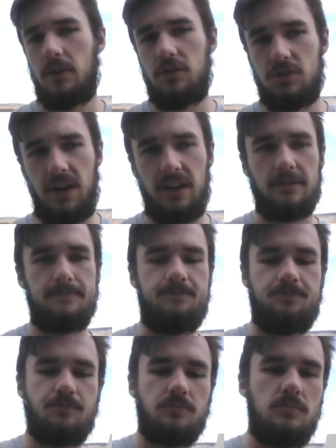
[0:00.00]
strings.
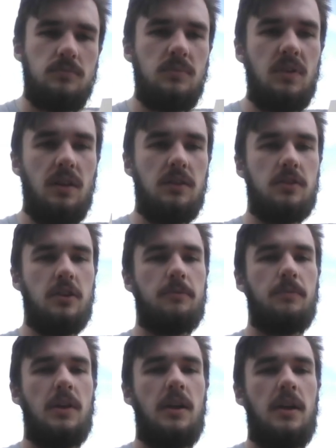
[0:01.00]
So
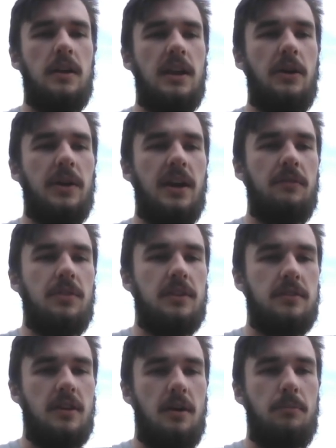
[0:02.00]
now we have the
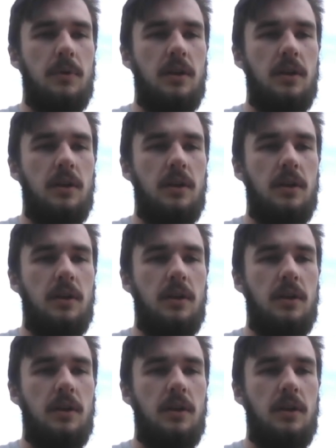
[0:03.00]
sum.